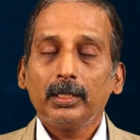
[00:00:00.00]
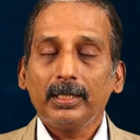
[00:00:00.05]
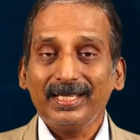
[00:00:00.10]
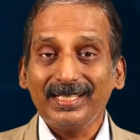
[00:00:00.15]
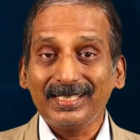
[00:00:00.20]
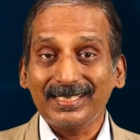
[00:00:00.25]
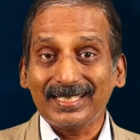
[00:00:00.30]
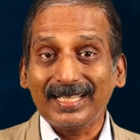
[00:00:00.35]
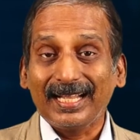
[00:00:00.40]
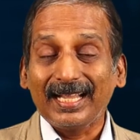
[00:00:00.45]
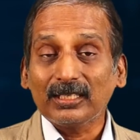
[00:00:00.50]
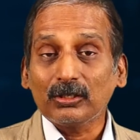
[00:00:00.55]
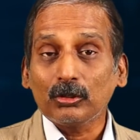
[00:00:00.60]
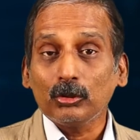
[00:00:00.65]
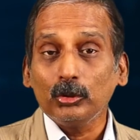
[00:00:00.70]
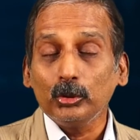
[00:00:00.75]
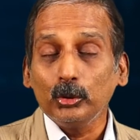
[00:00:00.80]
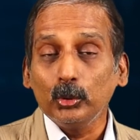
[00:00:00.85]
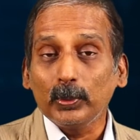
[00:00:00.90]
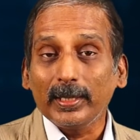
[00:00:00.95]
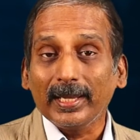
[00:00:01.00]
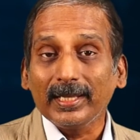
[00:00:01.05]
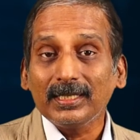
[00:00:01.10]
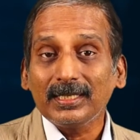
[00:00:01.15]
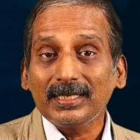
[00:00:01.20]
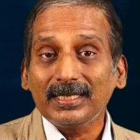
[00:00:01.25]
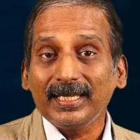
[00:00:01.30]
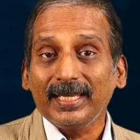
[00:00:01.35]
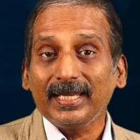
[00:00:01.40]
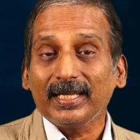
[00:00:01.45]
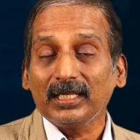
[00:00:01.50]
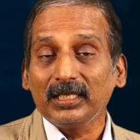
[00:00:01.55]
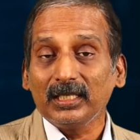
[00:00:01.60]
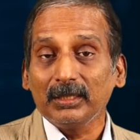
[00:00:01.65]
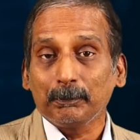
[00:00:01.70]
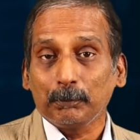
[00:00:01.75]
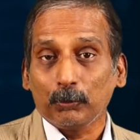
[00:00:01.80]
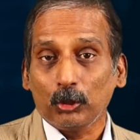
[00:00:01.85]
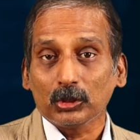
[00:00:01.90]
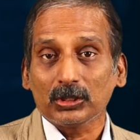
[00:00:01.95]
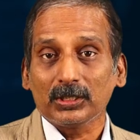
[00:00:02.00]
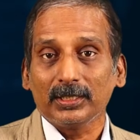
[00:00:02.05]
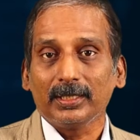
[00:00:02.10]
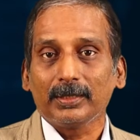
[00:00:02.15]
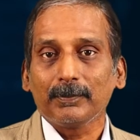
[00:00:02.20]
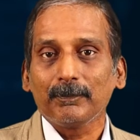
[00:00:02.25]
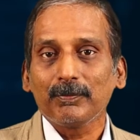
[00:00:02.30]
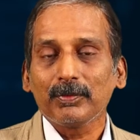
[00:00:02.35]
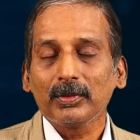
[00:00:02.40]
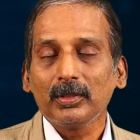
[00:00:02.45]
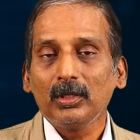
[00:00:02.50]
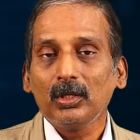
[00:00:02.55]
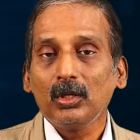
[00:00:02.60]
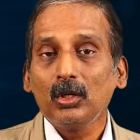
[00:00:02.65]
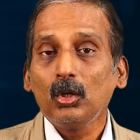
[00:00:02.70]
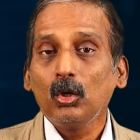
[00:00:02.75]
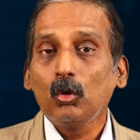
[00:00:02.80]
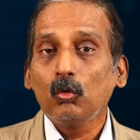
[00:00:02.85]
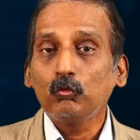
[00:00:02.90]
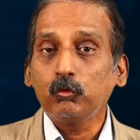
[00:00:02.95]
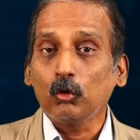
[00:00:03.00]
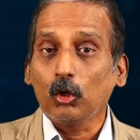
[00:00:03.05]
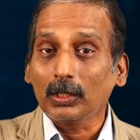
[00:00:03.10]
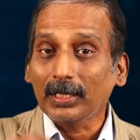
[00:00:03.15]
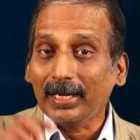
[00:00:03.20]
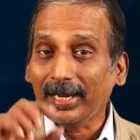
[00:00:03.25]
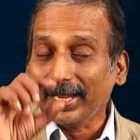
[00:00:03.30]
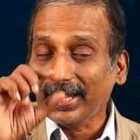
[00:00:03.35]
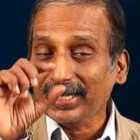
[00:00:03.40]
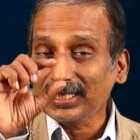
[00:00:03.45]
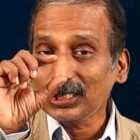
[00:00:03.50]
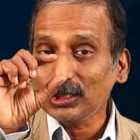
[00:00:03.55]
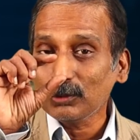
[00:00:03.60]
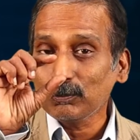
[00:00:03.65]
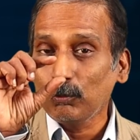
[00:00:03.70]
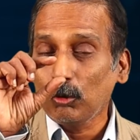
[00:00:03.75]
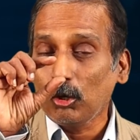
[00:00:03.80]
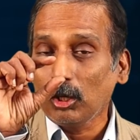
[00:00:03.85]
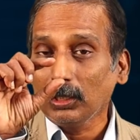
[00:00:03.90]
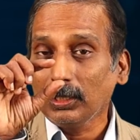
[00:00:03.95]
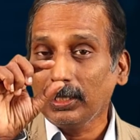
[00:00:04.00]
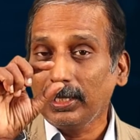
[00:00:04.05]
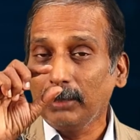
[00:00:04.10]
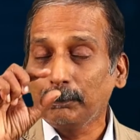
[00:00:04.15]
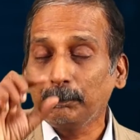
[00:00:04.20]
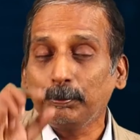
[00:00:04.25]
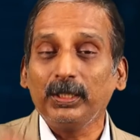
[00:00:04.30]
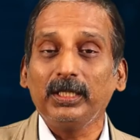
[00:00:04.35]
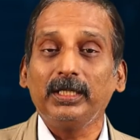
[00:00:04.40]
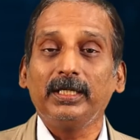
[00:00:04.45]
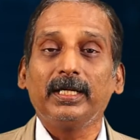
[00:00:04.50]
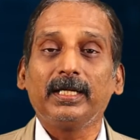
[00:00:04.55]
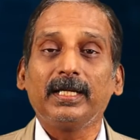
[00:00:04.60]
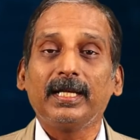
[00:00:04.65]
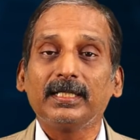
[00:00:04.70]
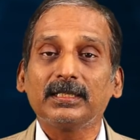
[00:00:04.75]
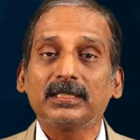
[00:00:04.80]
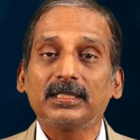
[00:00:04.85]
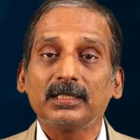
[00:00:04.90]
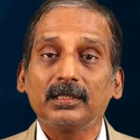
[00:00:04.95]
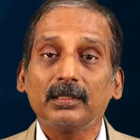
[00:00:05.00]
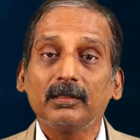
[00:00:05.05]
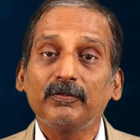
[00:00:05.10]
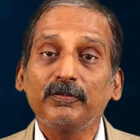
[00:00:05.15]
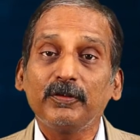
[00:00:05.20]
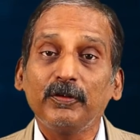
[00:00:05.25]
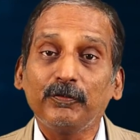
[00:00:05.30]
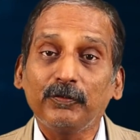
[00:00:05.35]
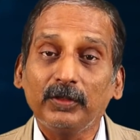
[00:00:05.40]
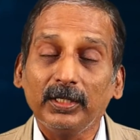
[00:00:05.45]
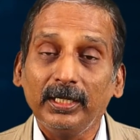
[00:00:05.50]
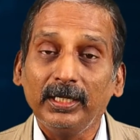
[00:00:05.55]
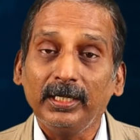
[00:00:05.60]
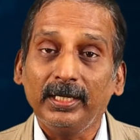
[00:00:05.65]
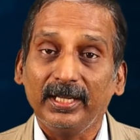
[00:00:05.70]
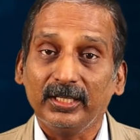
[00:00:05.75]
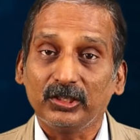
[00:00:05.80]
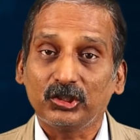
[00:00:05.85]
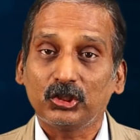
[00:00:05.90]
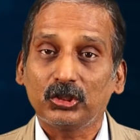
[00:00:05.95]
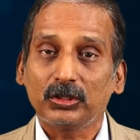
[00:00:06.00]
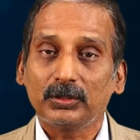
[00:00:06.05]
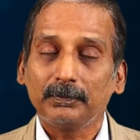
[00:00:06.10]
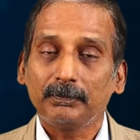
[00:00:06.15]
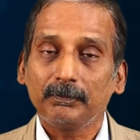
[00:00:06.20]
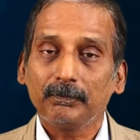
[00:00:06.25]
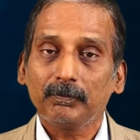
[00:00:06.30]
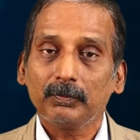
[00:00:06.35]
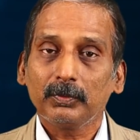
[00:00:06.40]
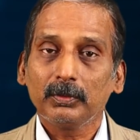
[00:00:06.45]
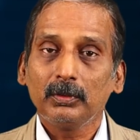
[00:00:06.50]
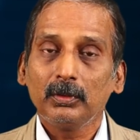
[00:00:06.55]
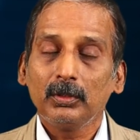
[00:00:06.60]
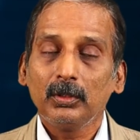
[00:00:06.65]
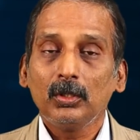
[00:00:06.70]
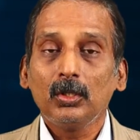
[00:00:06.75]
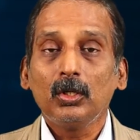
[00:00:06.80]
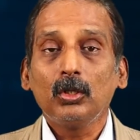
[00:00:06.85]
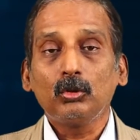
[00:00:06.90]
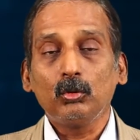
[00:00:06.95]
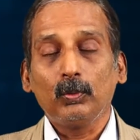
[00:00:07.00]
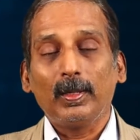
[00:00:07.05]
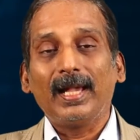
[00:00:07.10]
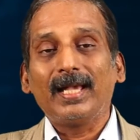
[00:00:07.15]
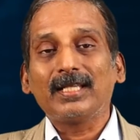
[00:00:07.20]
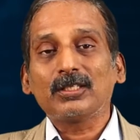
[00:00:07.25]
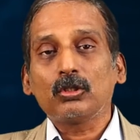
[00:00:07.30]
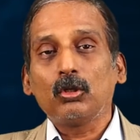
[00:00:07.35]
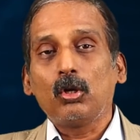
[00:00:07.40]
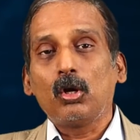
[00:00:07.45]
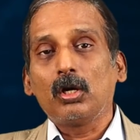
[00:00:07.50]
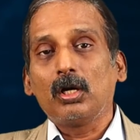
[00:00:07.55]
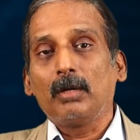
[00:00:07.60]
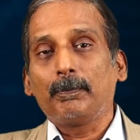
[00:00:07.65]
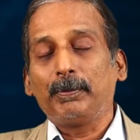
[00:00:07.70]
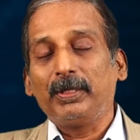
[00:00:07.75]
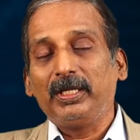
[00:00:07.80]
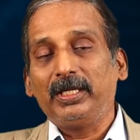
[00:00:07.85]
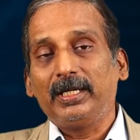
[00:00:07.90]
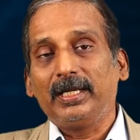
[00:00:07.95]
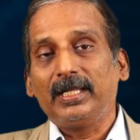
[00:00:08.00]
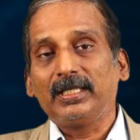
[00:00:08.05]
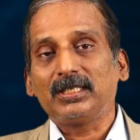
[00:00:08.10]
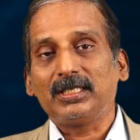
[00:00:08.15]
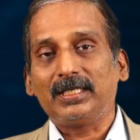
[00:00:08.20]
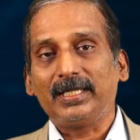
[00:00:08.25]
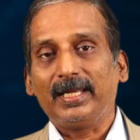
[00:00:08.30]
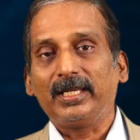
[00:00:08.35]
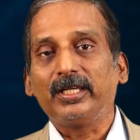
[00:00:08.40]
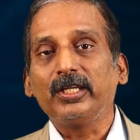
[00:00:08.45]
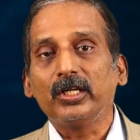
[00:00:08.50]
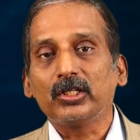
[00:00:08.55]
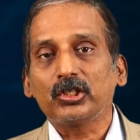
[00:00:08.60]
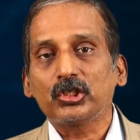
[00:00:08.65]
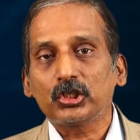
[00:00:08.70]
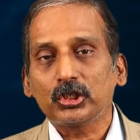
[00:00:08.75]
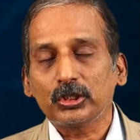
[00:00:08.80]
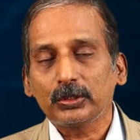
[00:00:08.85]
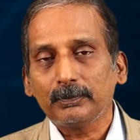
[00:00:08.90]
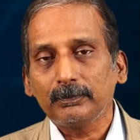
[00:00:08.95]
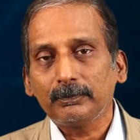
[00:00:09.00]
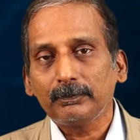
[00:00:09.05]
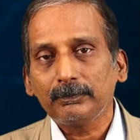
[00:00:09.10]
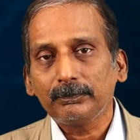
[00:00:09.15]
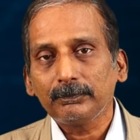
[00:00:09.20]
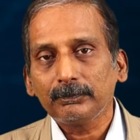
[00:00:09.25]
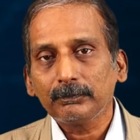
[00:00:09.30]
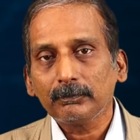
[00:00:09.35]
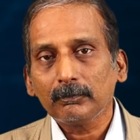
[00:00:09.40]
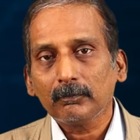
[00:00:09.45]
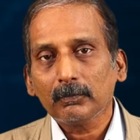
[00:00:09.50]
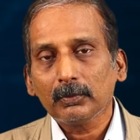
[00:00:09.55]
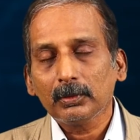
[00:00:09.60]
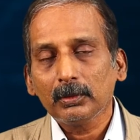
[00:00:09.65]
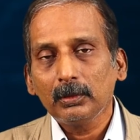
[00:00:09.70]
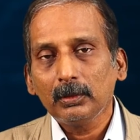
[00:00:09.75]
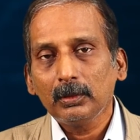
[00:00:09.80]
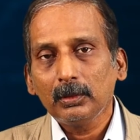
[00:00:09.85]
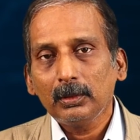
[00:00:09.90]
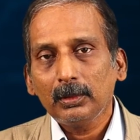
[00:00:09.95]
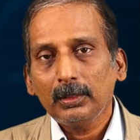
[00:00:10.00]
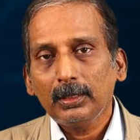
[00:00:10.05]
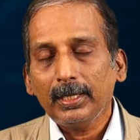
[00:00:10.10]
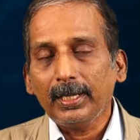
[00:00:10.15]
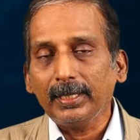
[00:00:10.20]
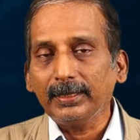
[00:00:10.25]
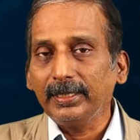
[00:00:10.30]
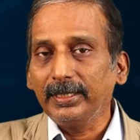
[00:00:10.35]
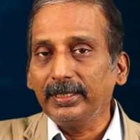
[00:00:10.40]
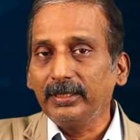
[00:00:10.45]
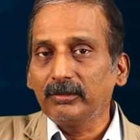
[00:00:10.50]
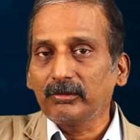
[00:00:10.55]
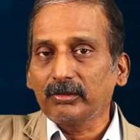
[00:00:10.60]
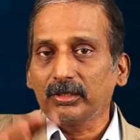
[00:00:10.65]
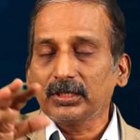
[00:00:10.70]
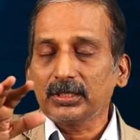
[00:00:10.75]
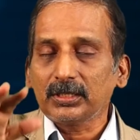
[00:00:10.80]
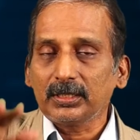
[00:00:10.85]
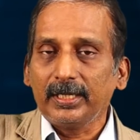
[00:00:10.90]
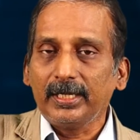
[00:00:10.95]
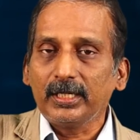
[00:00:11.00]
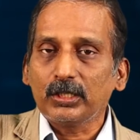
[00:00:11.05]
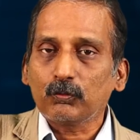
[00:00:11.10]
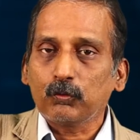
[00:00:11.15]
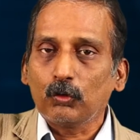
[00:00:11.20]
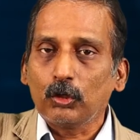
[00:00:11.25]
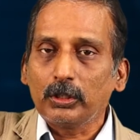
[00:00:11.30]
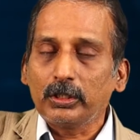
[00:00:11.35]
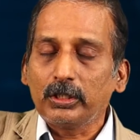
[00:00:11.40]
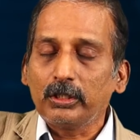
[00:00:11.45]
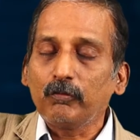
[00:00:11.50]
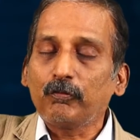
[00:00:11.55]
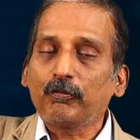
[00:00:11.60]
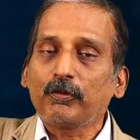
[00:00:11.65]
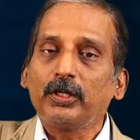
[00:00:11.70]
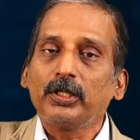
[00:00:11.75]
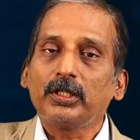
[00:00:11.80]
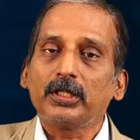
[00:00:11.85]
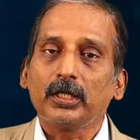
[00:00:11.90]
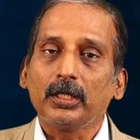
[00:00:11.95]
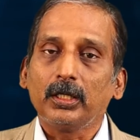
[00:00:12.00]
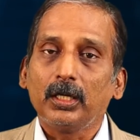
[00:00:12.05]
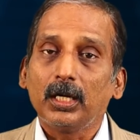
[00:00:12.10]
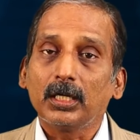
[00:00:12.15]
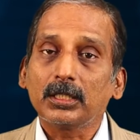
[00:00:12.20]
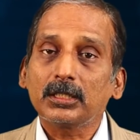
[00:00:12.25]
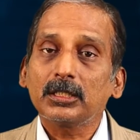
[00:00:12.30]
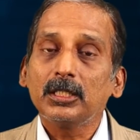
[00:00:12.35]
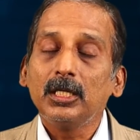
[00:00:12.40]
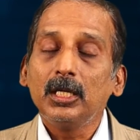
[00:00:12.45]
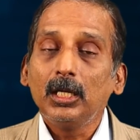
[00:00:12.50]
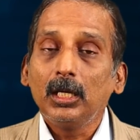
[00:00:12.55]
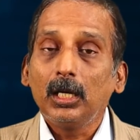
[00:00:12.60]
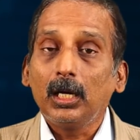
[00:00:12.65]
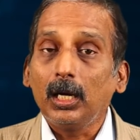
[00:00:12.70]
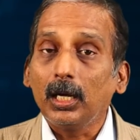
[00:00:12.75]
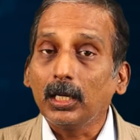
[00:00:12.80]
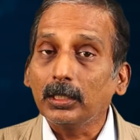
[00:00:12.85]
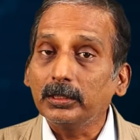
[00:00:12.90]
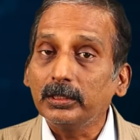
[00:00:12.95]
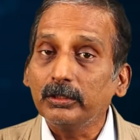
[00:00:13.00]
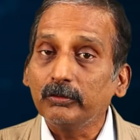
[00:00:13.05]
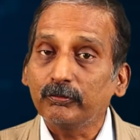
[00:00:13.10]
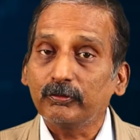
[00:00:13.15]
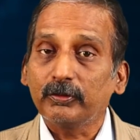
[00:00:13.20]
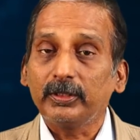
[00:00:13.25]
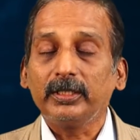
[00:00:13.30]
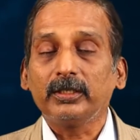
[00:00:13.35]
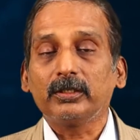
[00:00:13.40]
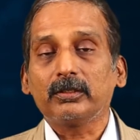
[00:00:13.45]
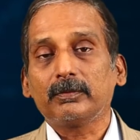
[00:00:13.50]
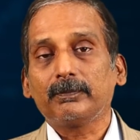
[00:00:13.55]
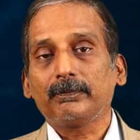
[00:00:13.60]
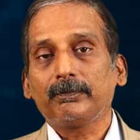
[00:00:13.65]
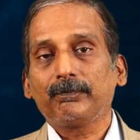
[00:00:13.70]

is that you can take a deposit for as small a period as 15 days to as long a period as 10 years. And the interest rates for different tenors are different.